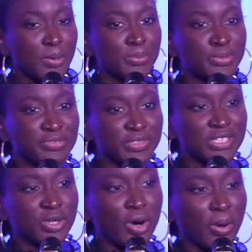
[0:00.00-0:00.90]
briefly
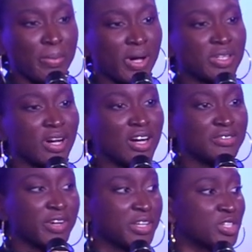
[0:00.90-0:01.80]
talk about our
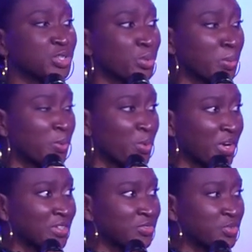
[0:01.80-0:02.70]
financial
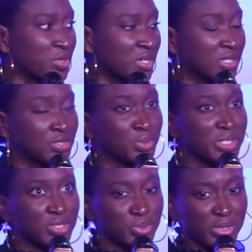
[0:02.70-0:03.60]
report for
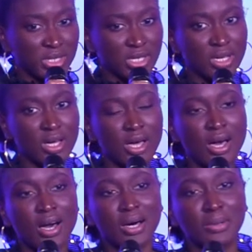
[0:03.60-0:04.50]
2020.
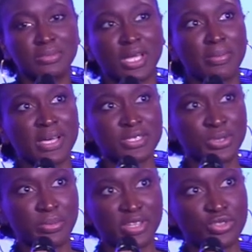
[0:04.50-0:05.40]
Like
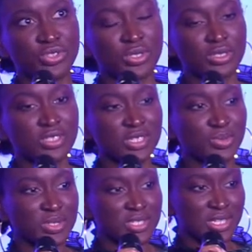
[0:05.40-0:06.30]
Pastor mentioned, it
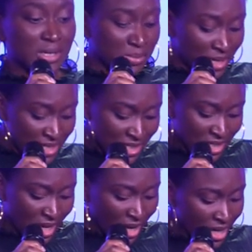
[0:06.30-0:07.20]
was an amazing
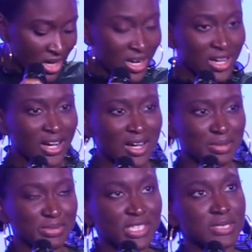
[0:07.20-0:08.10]
year
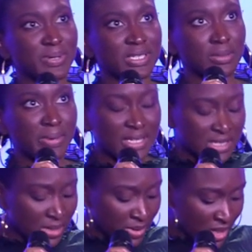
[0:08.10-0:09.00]
despite the
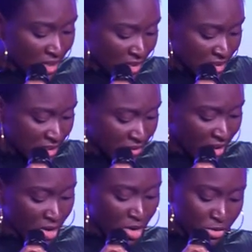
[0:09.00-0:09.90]
pandemic, and
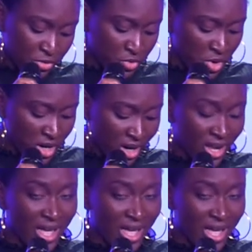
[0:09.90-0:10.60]
thank God for